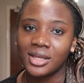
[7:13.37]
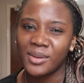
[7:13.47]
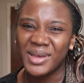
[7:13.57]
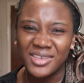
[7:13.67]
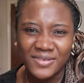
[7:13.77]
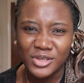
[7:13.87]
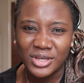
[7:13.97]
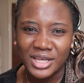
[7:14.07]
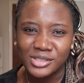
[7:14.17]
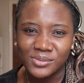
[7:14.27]
Am I giving you
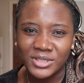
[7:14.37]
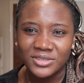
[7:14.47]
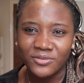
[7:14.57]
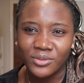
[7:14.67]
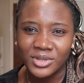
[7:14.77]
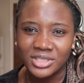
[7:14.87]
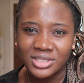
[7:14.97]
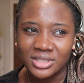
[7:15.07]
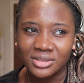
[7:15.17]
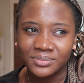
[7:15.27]
guys too much
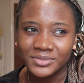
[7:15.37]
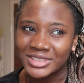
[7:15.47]
information?